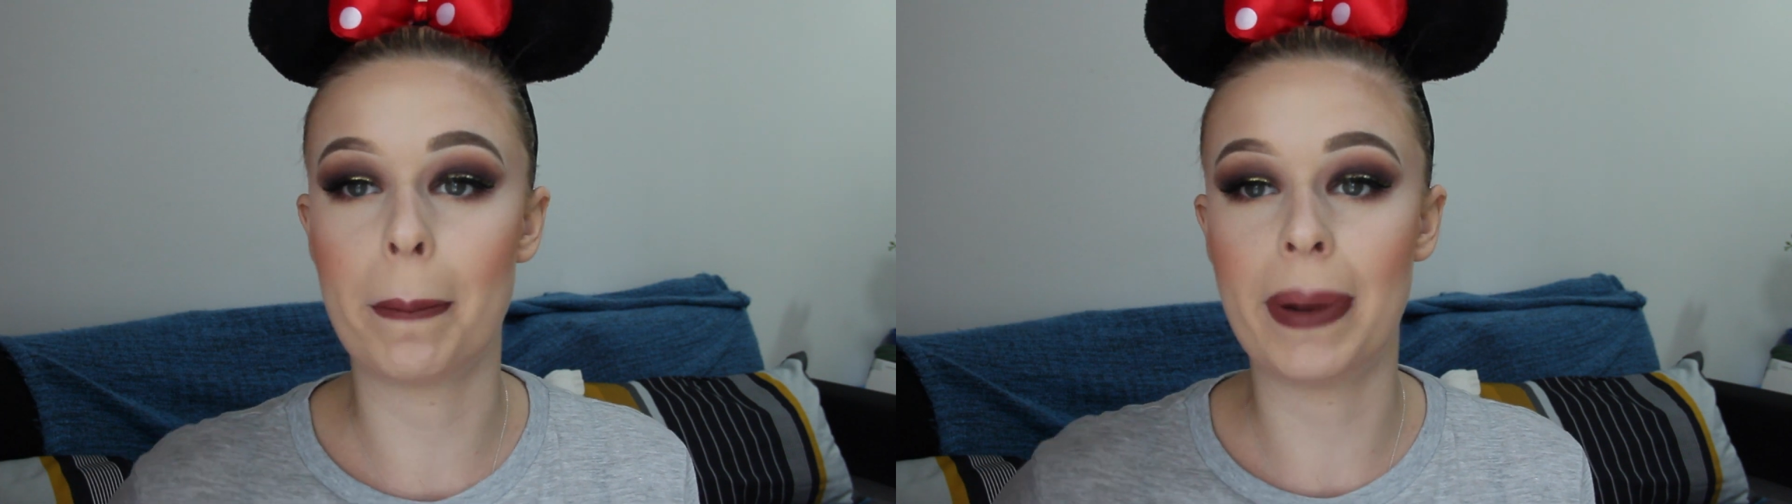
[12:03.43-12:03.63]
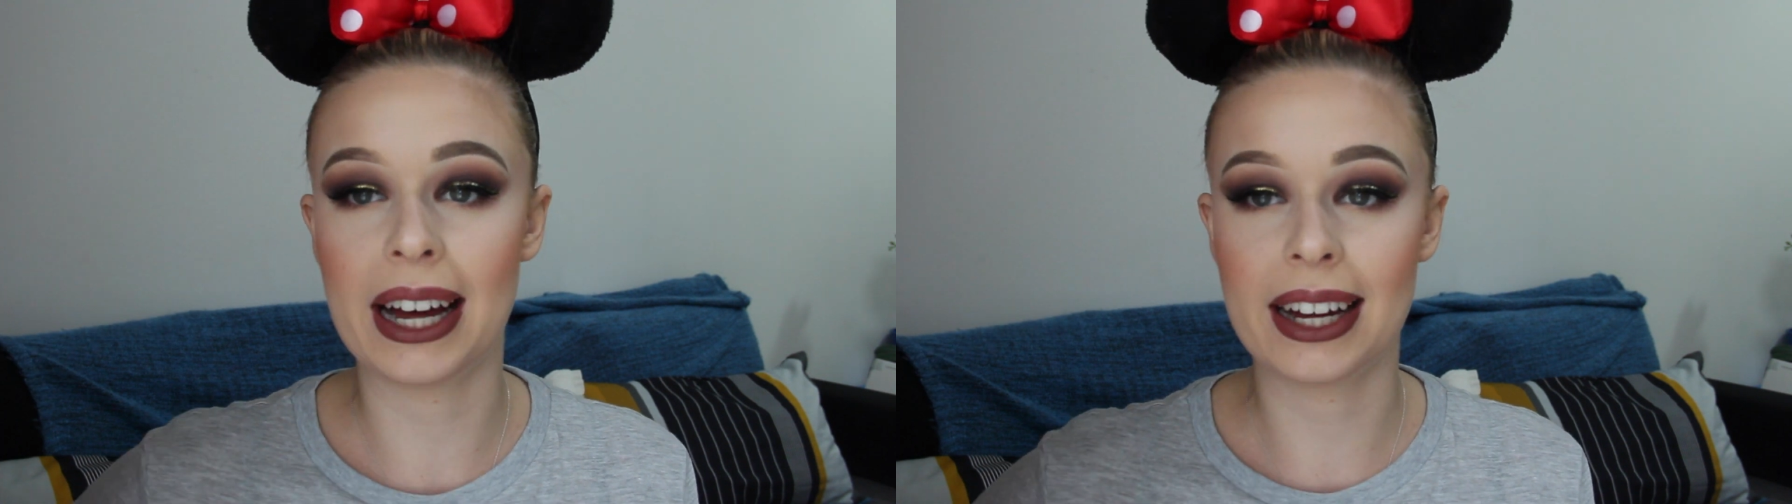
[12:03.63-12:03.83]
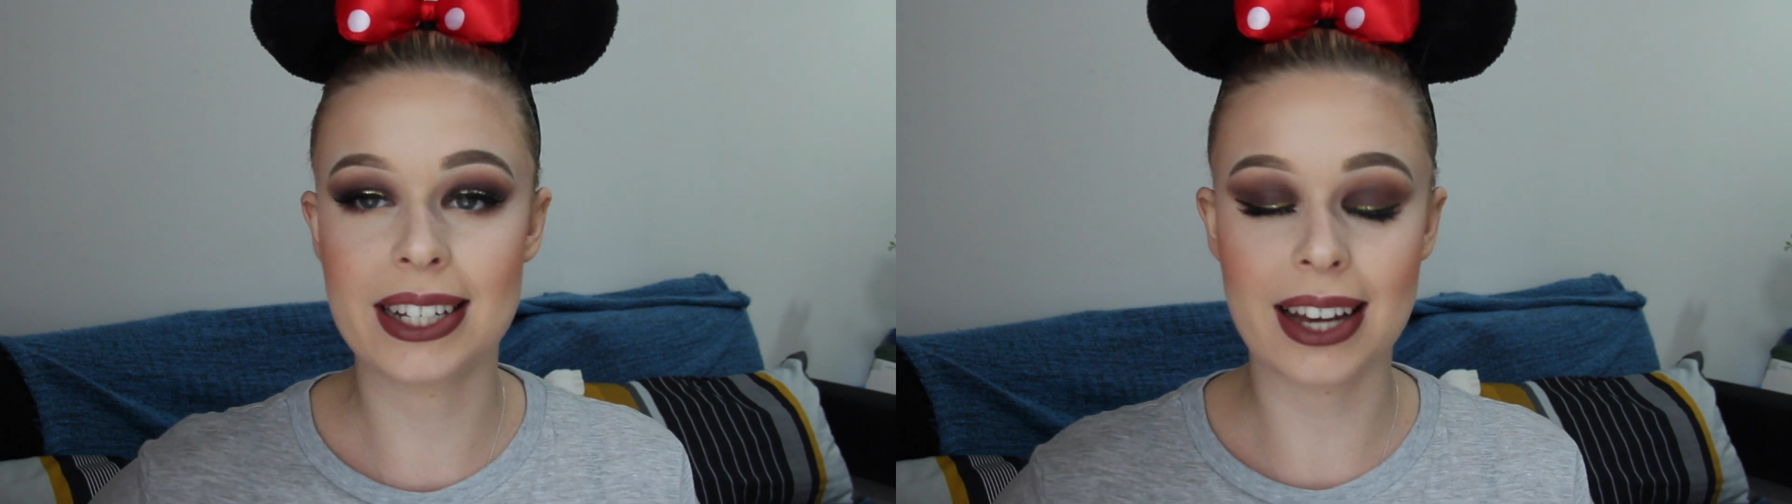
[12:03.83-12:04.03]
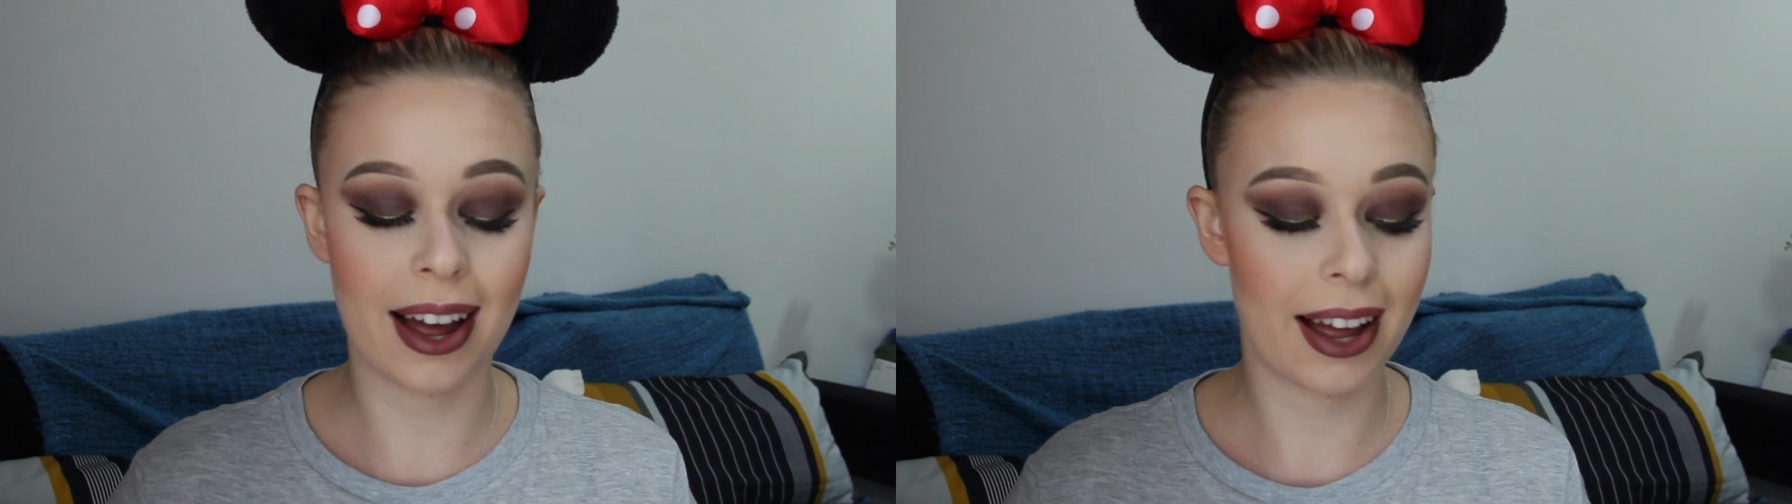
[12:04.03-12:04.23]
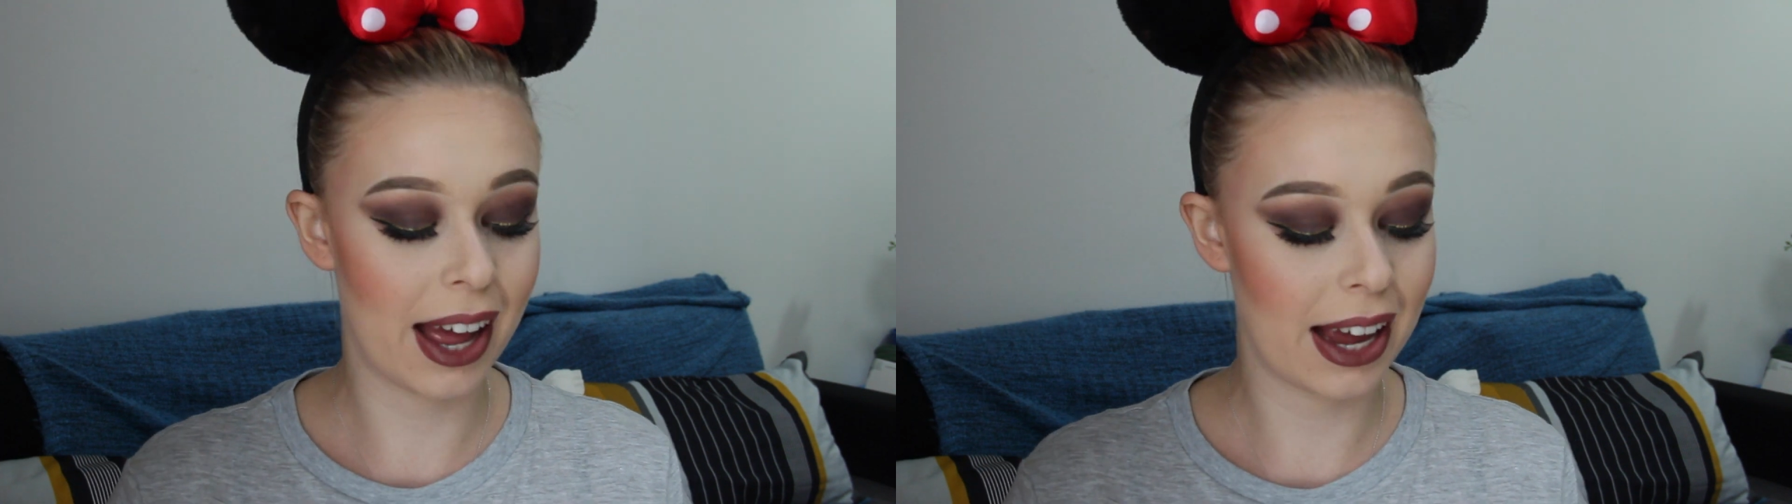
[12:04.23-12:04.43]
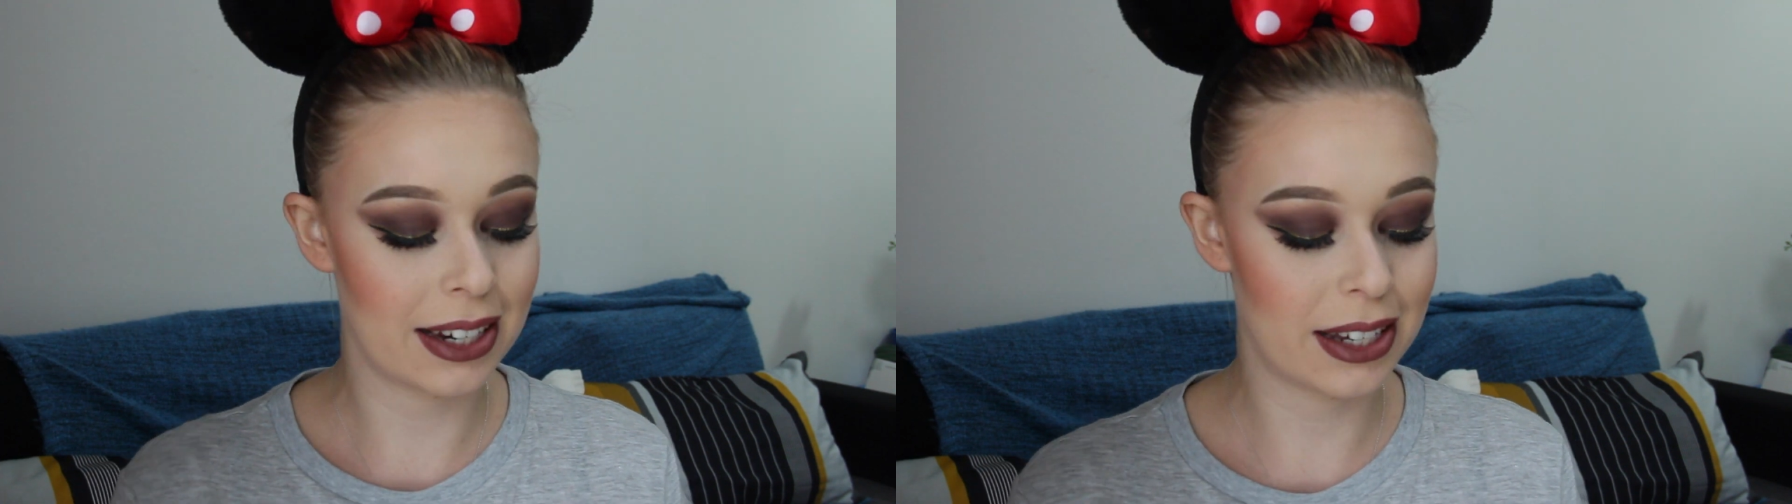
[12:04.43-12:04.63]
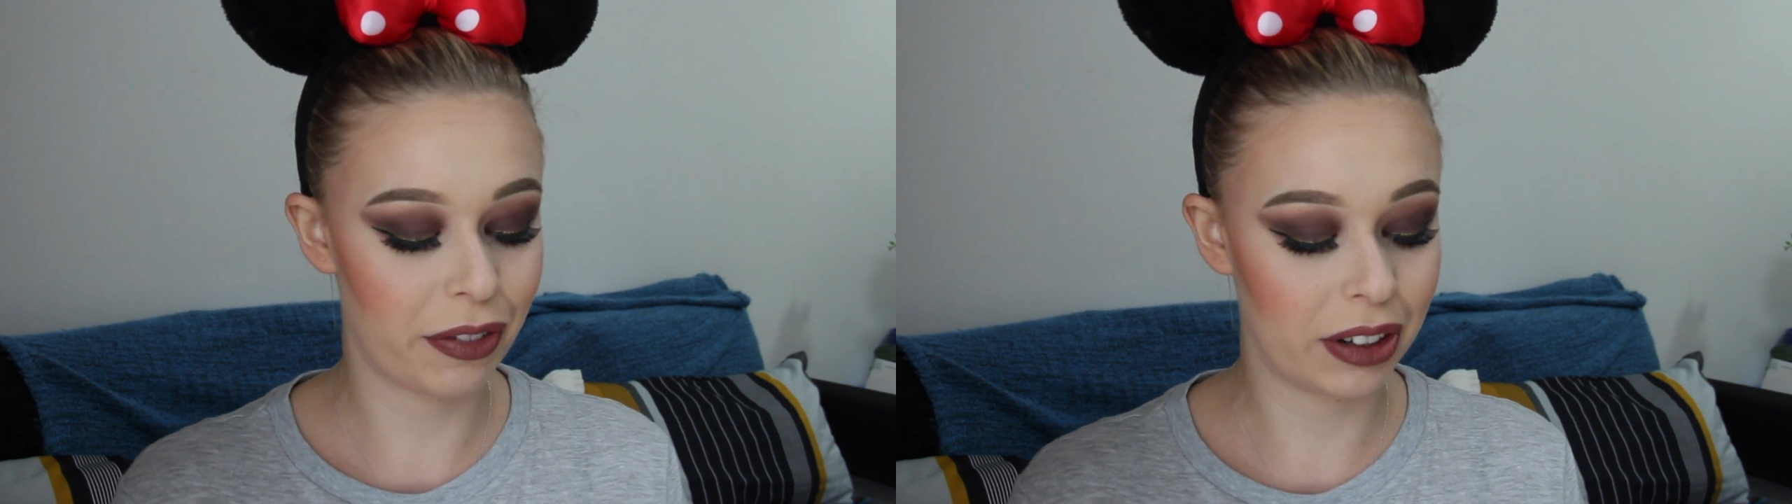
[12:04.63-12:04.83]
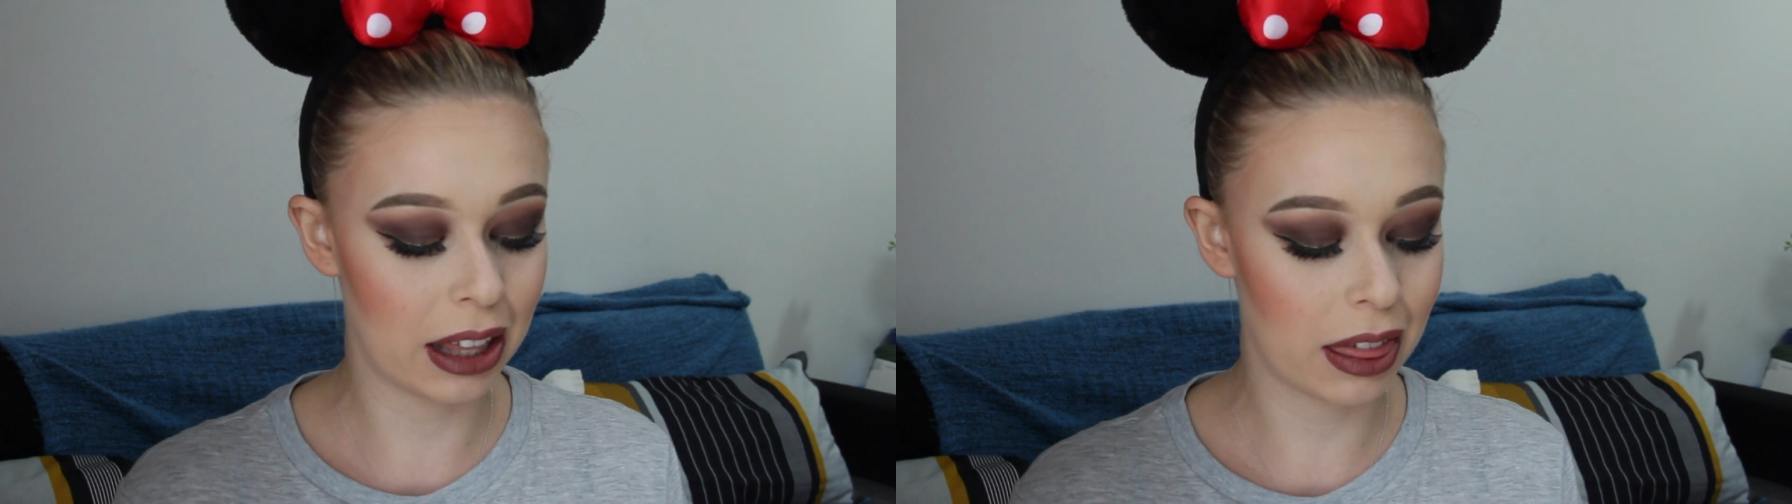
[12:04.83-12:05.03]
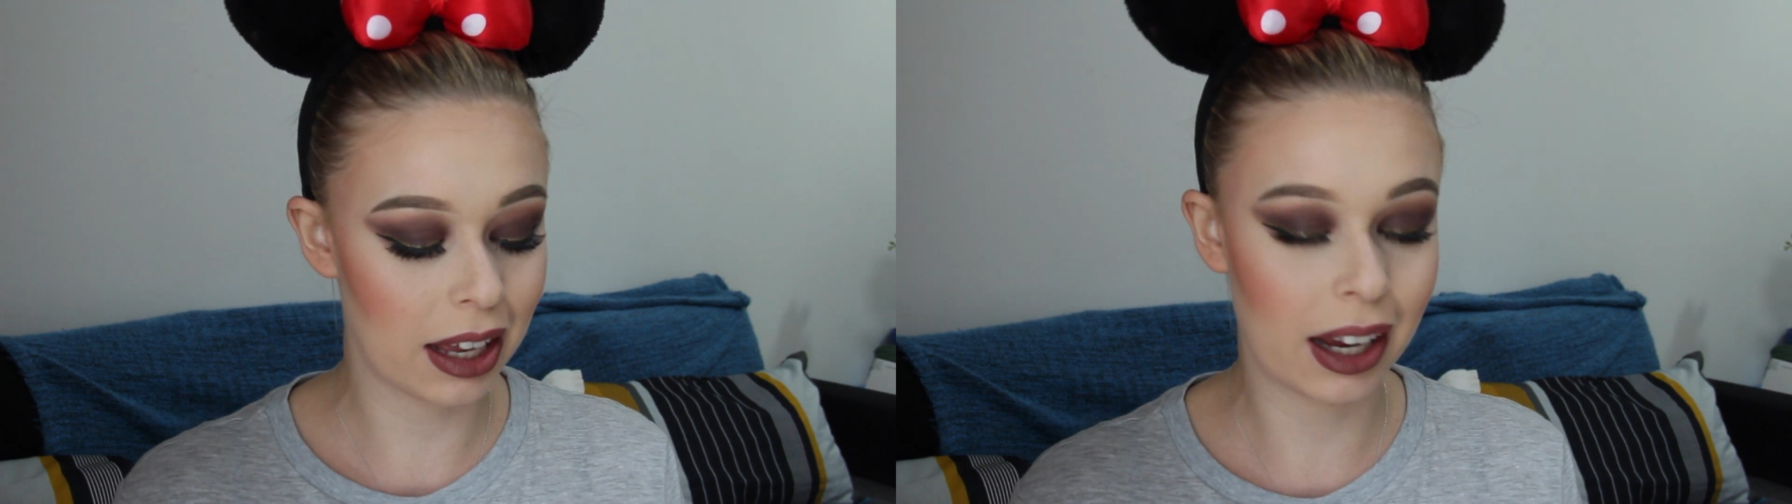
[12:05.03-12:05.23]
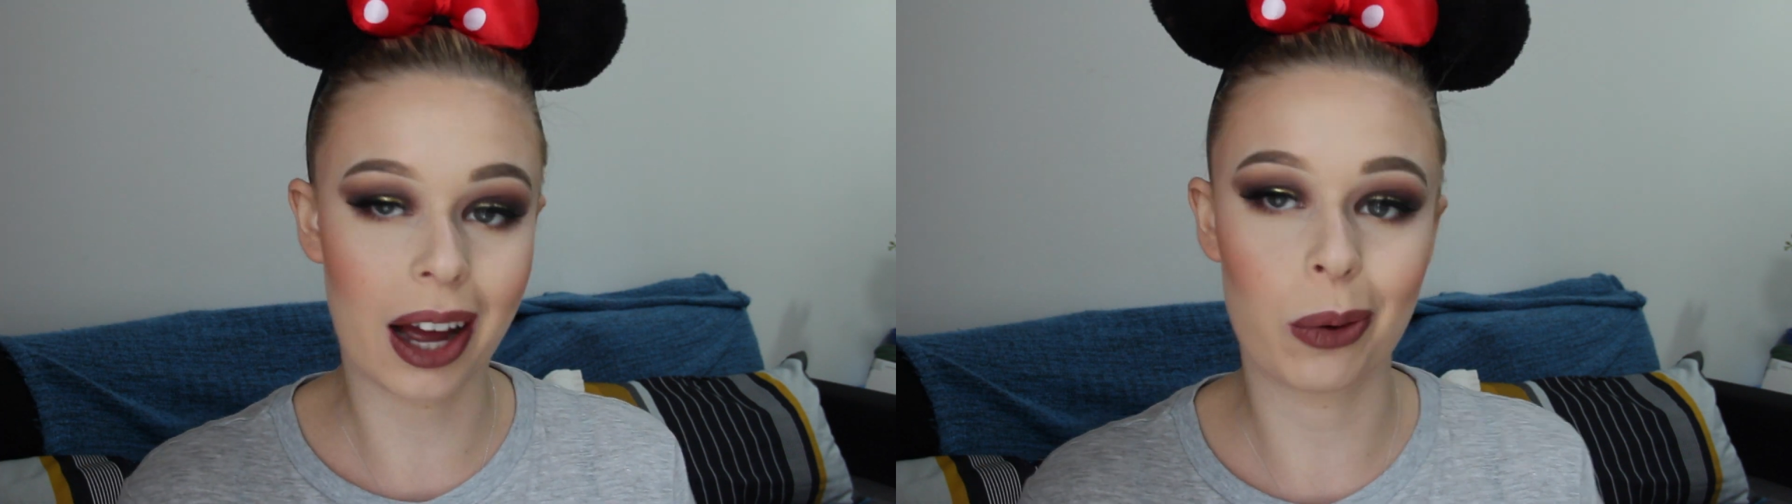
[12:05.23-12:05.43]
but I definitely think